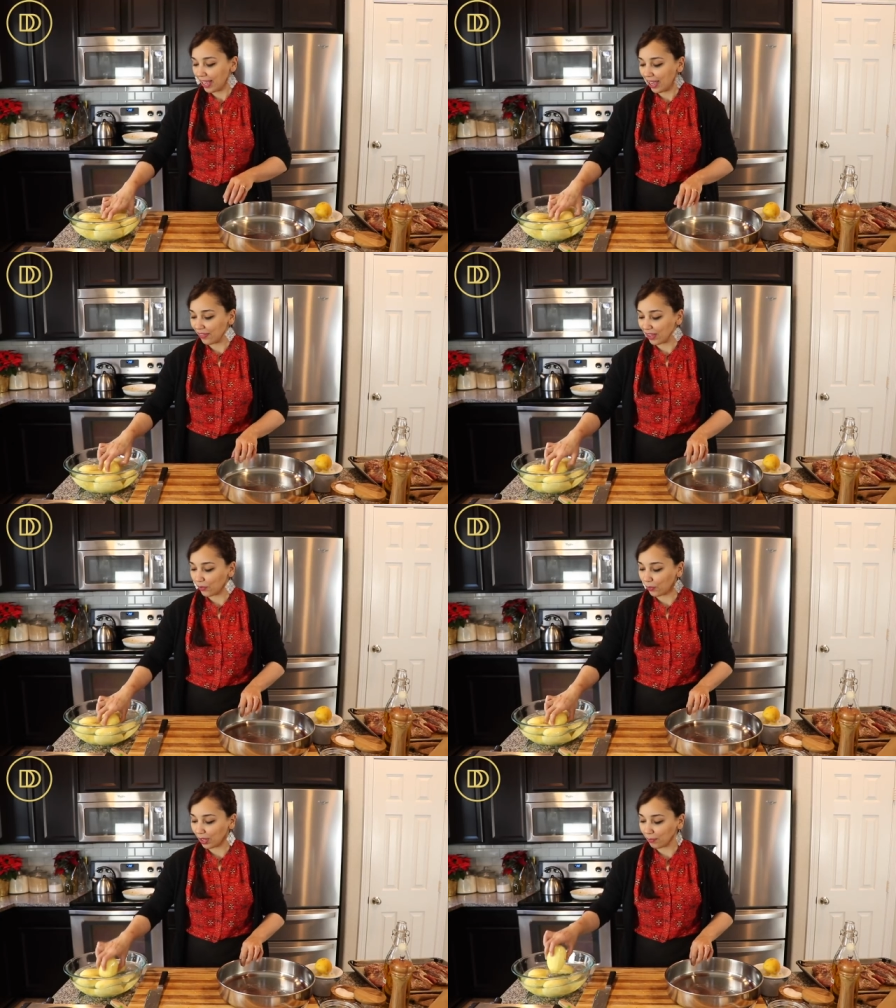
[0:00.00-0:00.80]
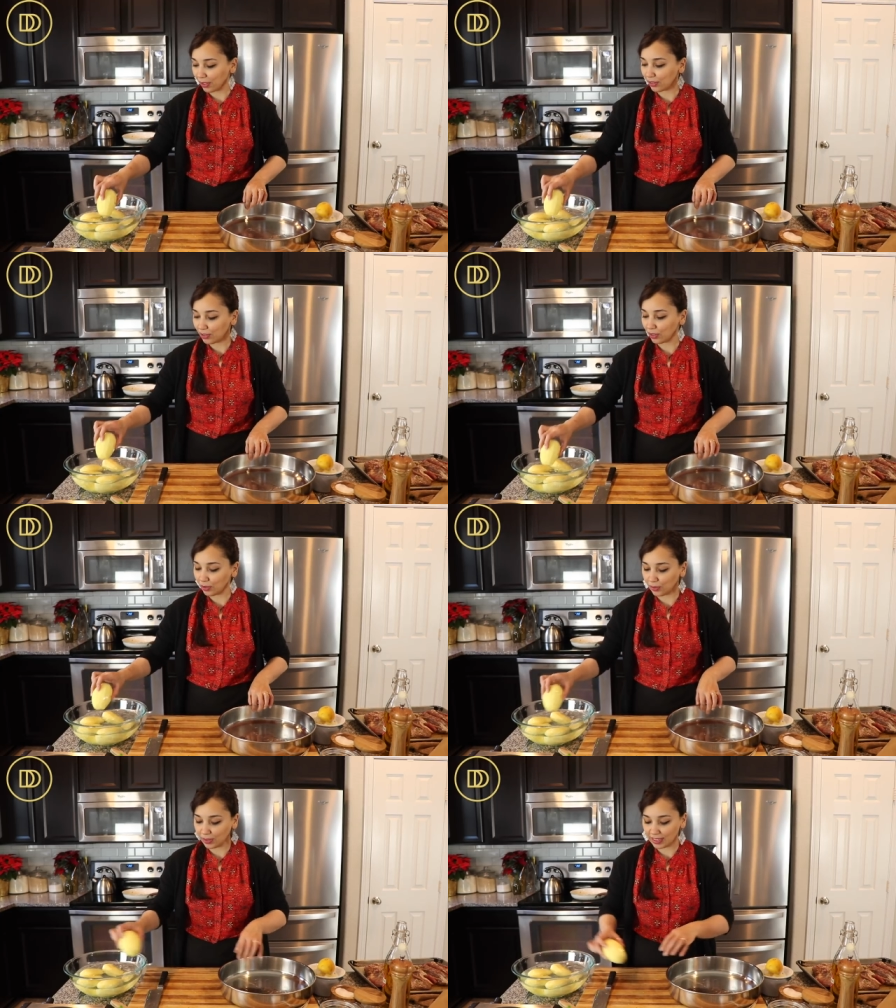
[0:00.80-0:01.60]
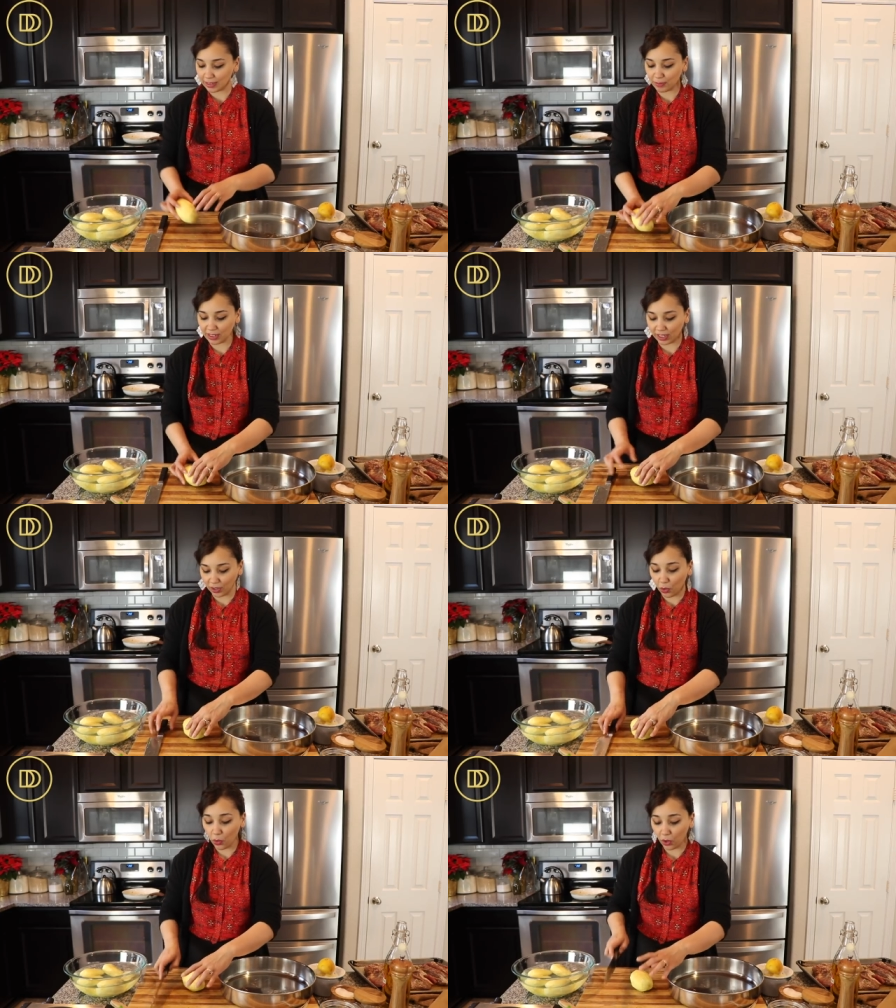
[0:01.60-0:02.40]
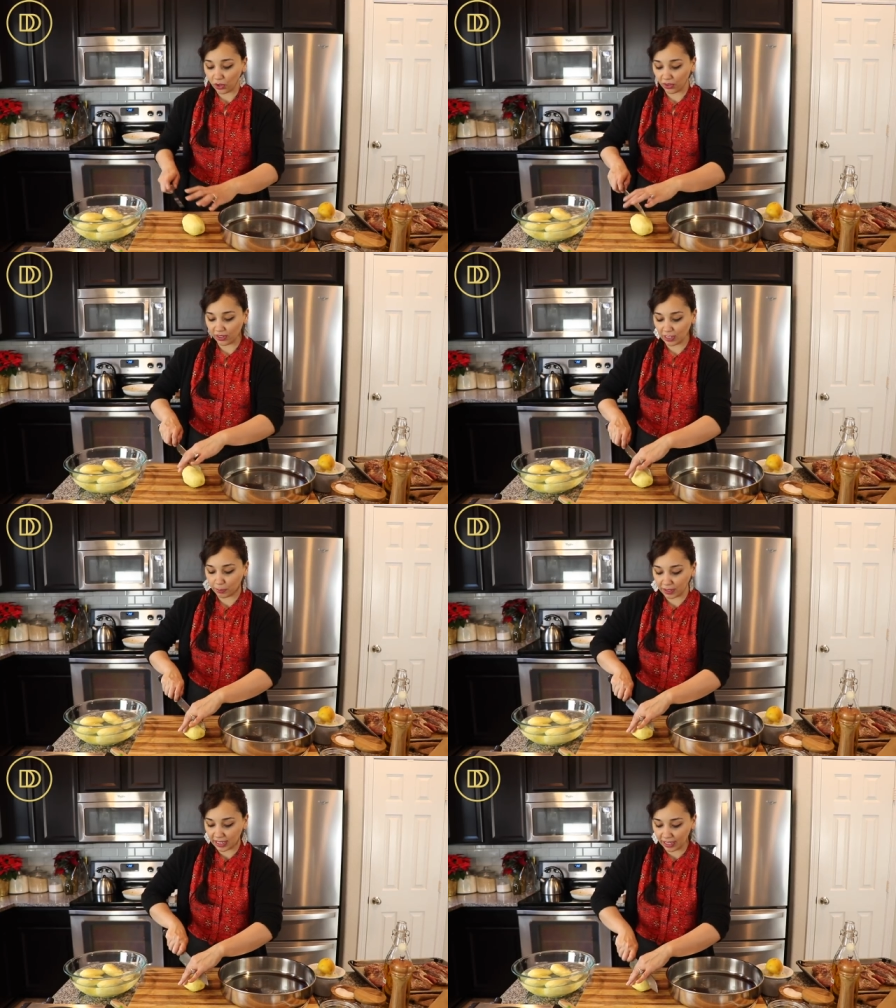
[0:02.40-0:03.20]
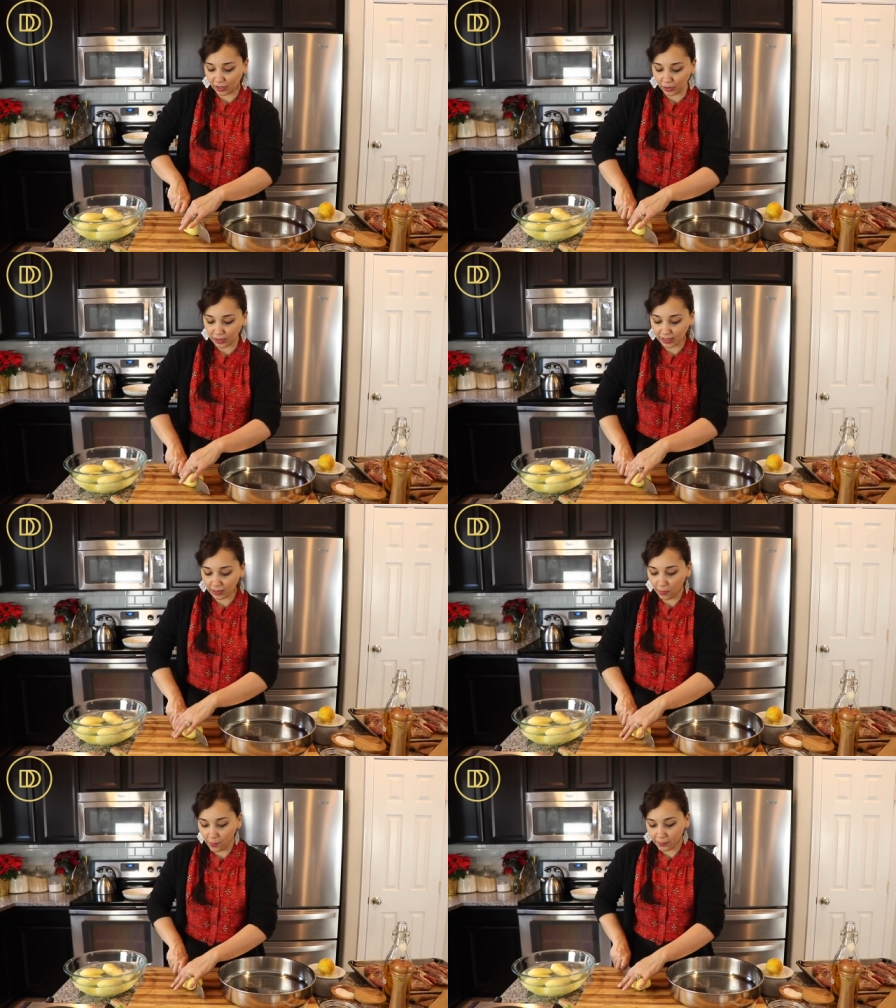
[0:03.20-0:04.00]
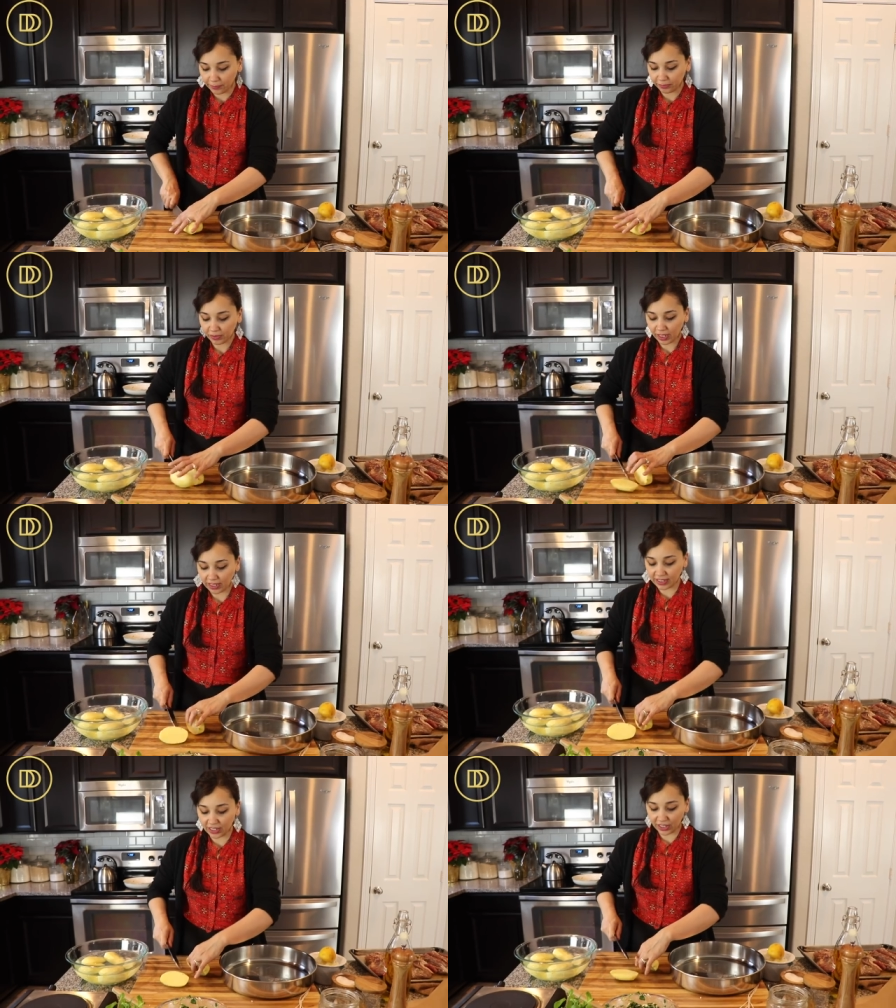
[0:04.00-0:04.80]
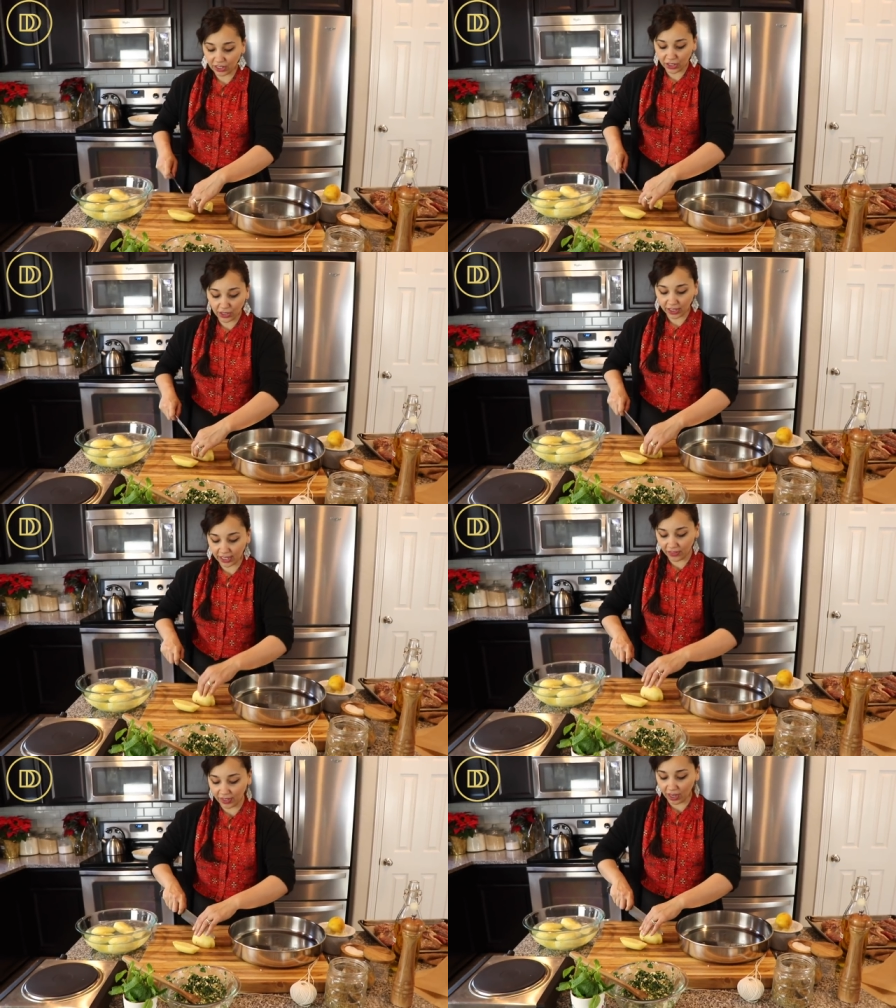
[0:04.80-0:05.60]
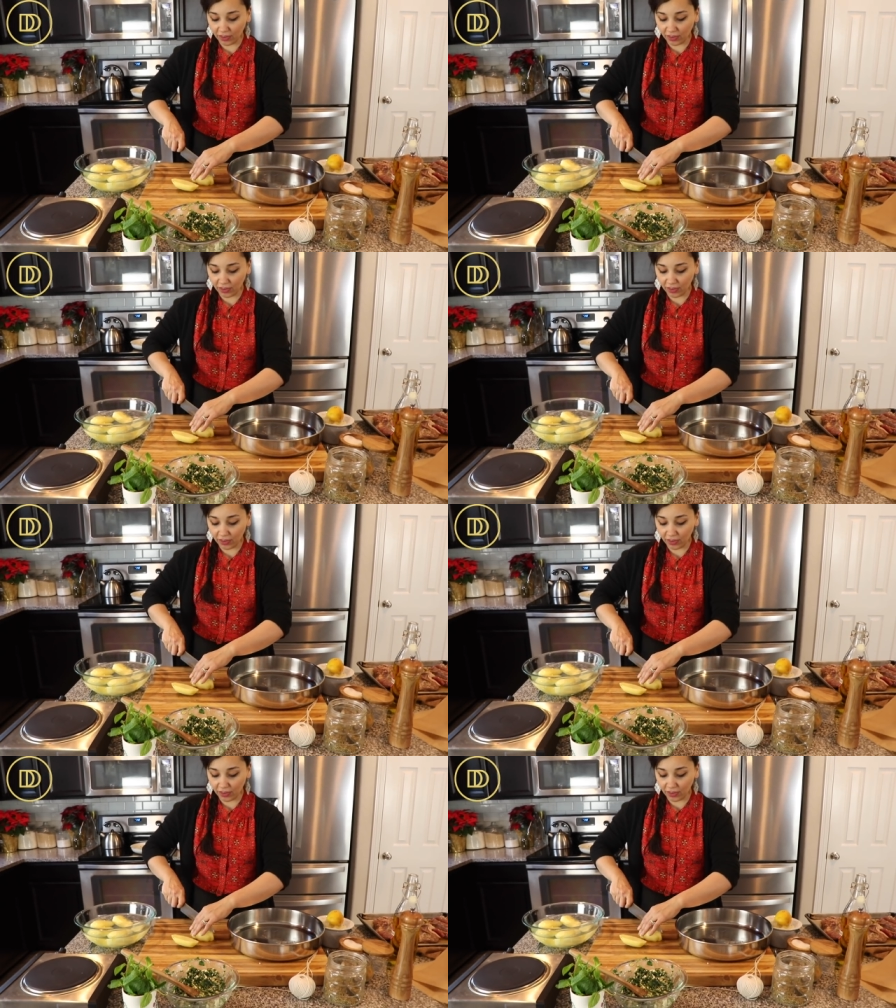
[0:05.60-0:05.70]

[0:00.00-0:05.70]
And then what I'm gonna do is I'm just gonna quarter these potatoes because they're gonna cook in the